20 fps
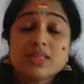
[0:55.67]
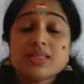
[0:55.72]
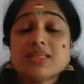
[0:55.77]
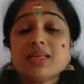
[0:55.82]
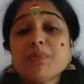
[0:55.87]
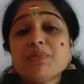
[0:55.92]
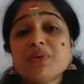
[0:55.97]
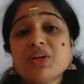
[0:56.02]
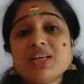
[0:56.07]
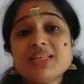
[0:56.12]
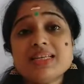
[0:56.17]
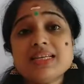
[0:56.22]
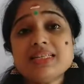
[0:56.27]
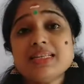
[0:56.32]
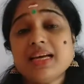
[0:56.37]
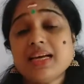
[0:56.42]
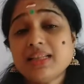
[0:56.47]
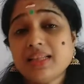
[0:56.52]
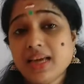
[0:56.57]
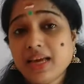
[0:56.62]
Some reasons
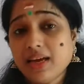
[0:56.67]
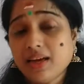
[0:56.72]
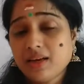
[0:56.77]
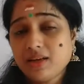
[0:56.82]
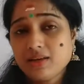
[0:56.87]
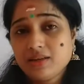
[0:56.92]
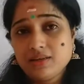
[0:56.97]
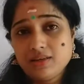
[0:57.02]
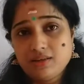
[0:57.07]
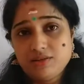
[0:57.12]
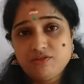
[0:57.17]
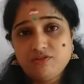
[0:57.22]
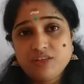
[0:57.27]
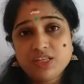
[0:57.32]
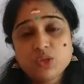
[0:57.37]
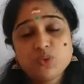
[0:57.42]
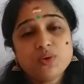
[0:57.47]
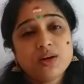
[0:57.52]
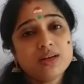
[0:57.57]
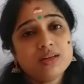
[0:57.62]
are there.
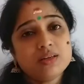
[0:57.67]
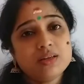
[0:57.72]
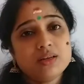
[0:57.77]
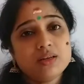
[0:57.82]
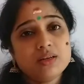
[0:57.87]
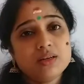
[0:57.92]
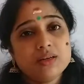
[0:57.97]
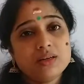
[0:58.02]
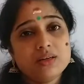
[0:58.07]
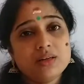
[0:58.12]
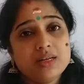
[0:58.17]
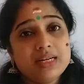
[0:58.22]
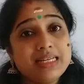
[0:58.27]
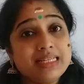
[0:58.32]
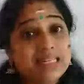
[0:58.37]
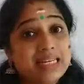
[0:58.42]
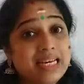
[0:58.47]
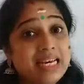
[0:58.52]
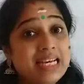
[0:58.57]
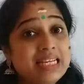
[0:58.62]
First one,
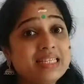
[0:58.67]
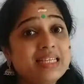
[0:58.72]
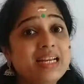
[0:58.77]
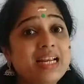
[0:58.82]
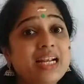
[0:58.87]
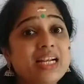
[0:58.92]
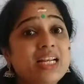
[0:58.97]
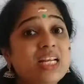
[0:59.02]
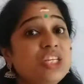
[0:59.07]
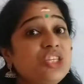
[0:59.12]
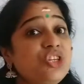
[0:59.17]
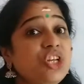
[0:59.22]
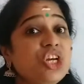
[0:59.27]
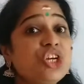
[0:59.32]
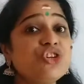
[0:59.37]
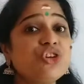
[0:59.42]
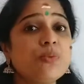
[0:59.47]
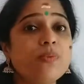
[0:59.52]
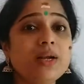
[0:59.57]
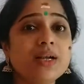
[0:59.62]
it's easily
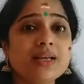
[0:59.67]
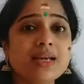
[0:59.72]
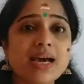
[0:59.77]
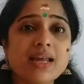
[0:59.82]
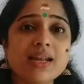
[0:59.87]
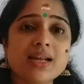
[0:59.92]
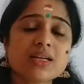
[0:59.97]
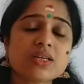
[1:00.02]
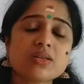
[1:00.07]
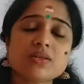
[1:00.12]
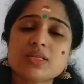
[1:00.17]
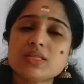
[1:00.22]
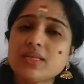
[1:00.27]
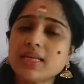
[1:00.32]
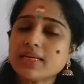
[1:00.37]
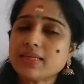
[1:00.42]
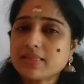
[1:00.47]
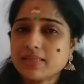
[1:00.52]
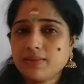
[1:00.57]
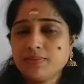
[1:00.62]
distinguishable
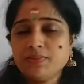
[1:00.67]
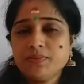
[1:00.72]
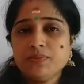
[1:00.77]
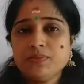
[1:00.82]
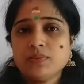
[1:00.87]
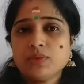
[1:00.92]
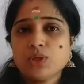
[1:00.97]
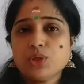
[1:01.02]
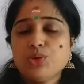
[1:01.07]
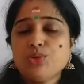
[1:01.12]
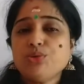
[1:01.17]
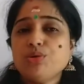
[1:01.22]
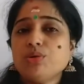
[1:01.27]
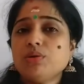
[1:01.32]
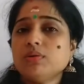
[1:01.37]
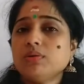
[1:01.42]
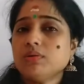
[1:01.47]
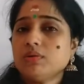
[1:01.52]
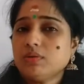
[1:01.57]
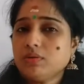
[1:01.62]
characteristics.
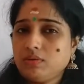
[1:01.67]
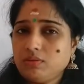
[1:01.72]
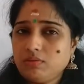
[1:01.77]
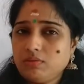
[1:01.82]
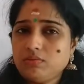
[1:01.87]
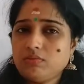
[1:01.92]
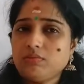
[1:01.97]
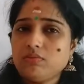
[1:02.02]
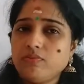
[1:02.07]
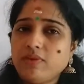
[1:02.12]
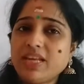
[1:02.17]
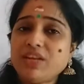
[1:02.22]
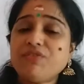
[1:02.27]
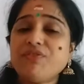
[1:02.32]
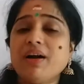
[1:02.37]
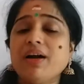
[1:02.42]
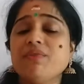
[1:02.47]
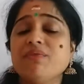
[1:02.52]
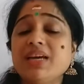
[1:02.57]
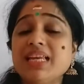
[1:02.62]

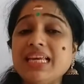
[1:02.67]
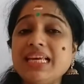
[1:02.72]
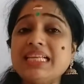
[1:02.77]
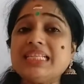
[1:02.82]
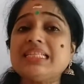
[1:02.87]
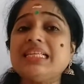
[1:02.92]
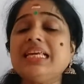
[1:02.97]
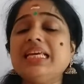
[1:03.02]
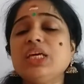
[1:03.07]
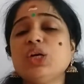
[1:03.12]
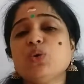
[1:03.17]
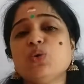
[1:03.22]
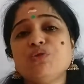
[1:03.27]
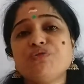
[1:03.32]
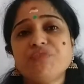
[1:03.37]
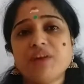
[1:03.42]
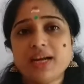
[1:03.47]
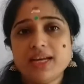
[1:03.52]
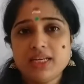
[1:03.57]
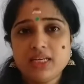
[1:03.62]
Very easily he could
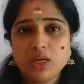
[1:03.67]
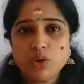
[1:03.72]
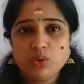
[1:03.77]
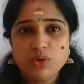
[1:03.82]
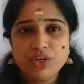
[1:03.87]
find